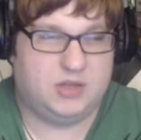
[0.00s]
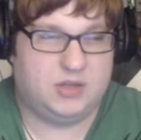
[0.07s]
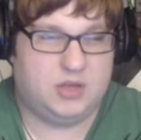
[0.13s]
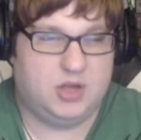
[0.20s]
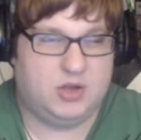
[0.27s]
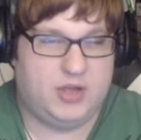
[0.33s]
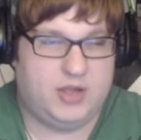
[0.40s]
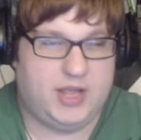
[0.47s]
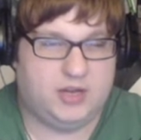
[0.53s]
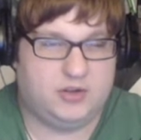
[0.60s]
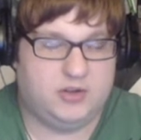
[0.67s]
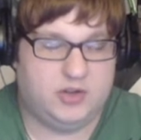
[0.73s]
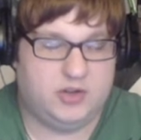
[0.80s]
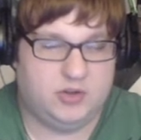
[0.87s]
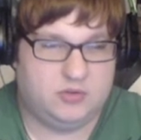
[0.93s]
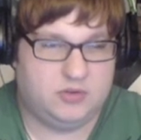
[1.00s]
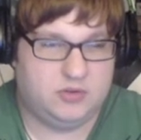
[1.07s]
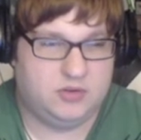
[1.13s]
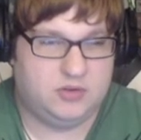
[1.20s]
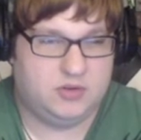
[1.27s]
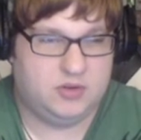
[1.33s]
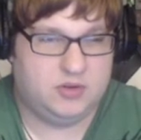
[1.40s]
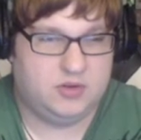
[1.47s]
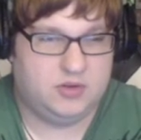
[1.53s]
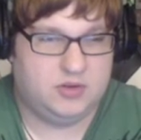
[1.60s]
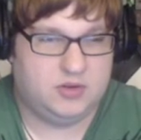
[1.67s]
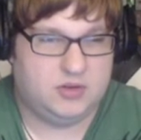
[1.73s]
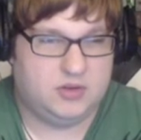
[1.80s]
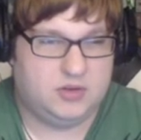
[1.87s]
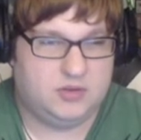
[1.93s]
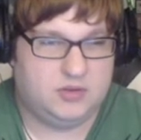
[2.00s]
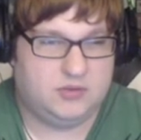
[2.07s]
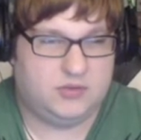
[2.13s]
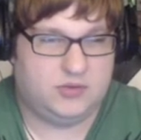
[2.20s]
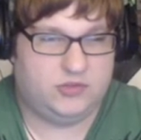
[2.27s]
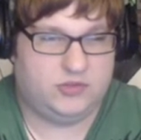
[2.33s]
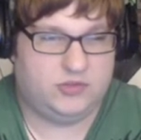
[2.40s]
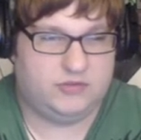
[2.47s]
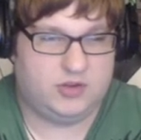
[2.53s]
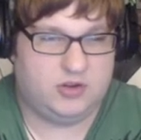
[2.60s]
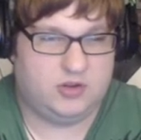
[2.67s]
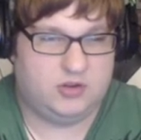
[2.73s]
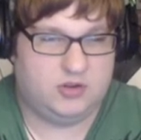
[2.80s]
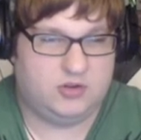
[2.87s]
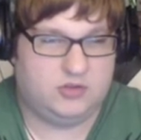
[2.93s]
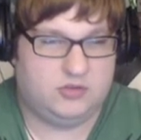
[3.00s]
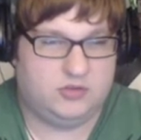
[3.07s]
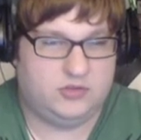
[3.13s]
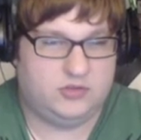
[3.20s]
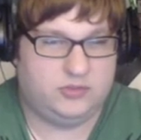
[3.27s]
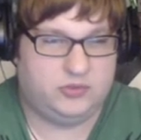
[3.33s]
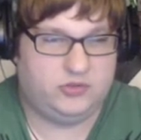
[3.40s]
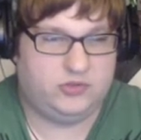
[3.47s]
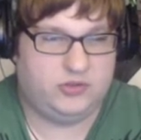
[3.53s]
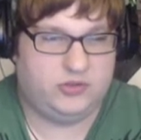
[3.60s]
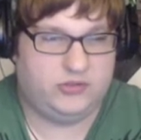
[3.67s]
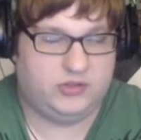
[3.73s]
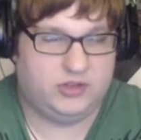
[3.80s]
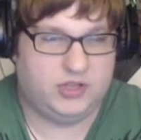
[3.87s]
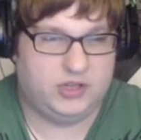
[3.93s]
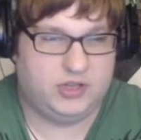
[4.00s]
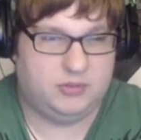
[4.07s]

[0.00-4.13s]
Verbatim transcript: Oh, heck no. First of all, let's put you to sleep.